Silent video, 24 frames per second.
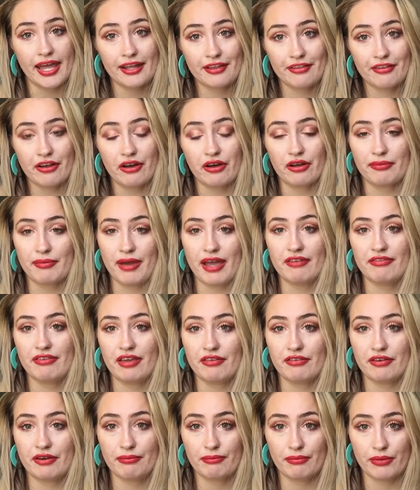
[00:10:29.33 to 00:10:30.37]
It's called My
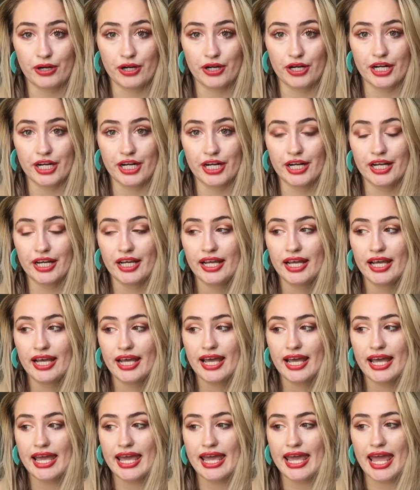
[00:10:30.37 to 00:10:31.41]
Favorite Murder,
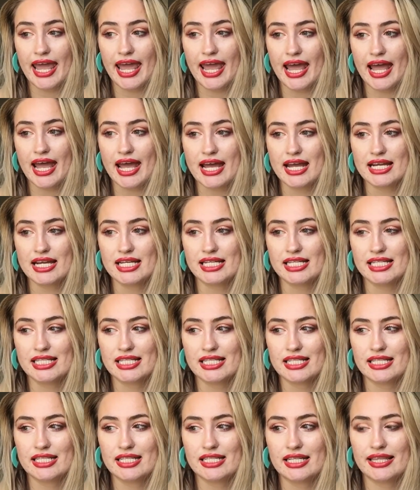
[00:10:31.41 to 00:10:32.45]
and
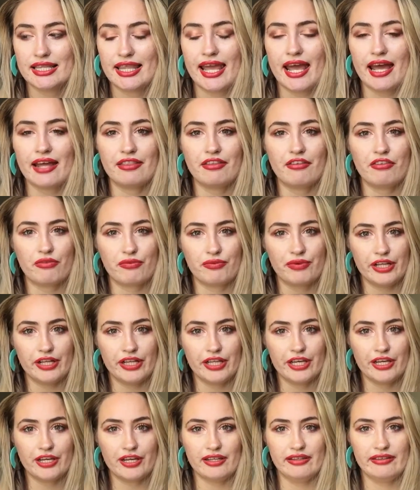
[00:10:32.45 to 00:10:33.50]
they had this really
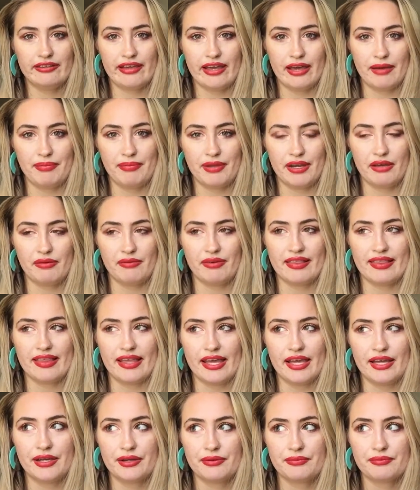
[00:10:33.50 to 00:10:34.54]
good tip, and it was like,